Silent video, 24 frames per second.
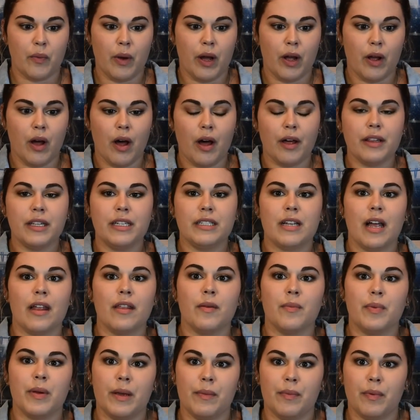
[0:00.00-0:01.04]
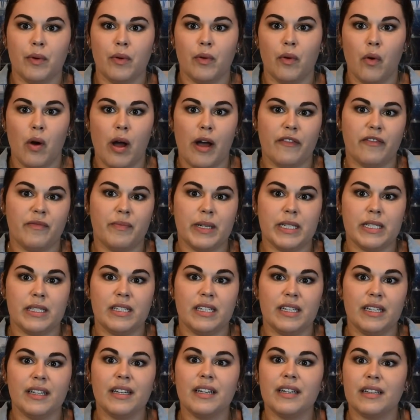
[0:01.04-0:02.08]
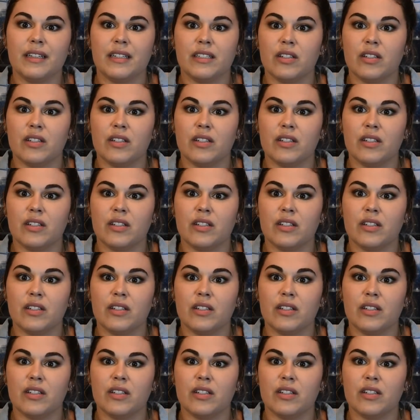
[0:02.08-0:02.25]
well, all these other people who have been stealing